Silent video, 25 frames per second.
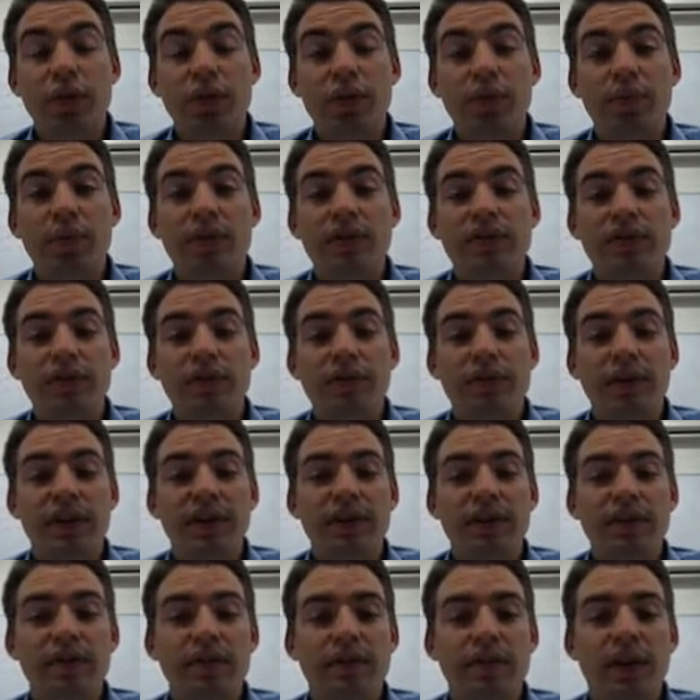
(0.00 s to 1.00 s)
were the most
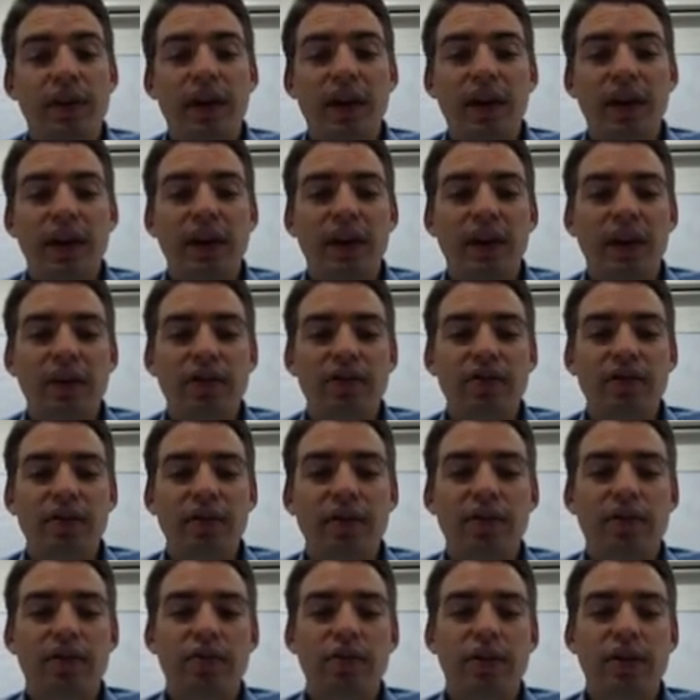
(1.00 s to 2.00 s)
effective in answering
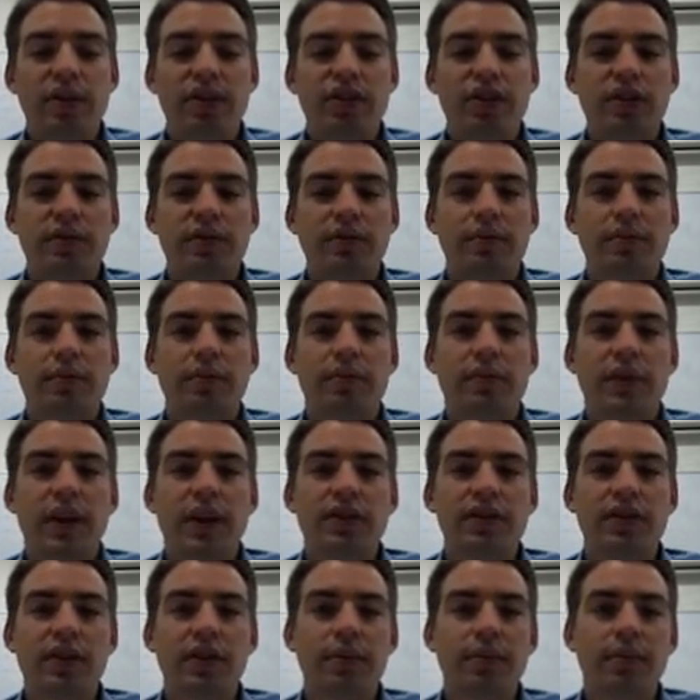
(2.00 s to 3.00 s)
your question.
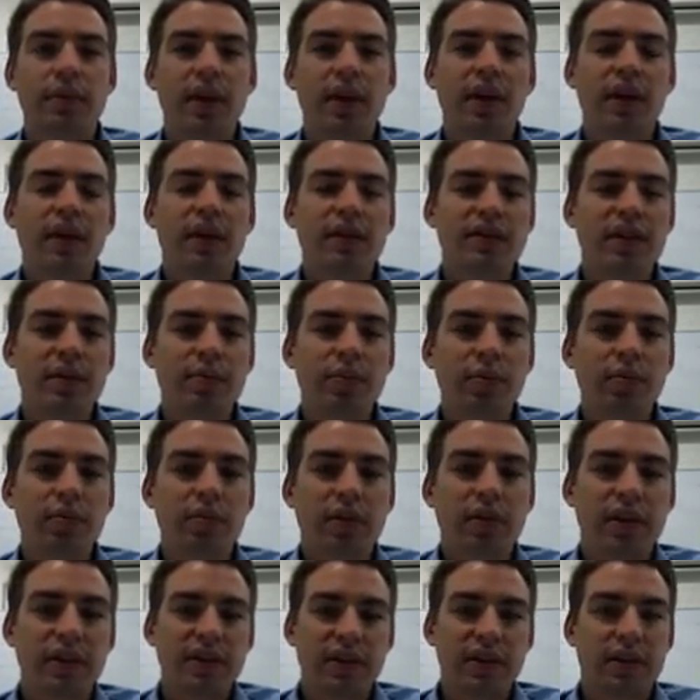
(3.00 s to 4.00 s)
So some
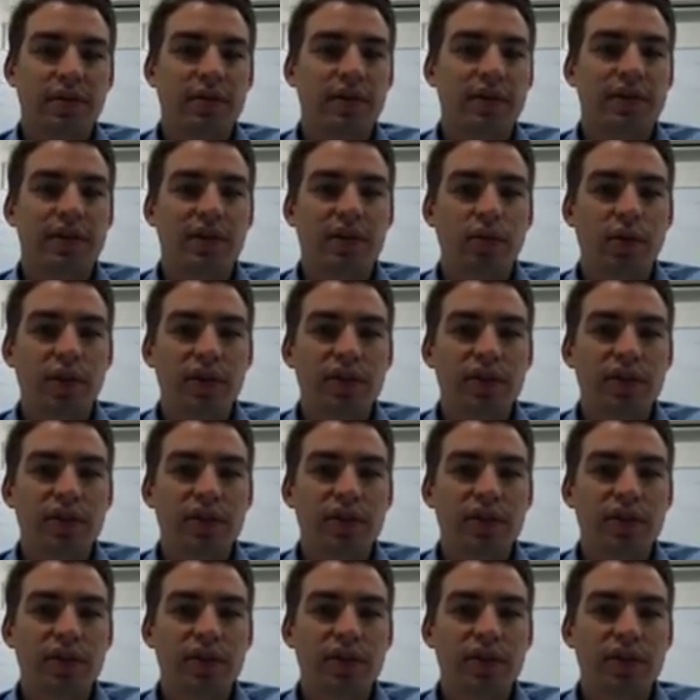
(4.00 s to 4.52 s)
people like to have this in